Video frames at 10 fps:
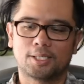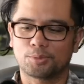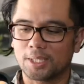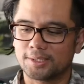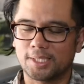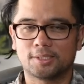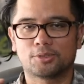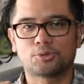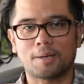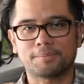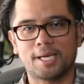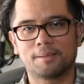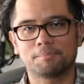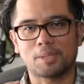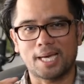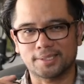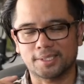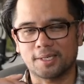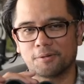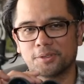as well as these drop-down plastic
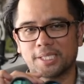covers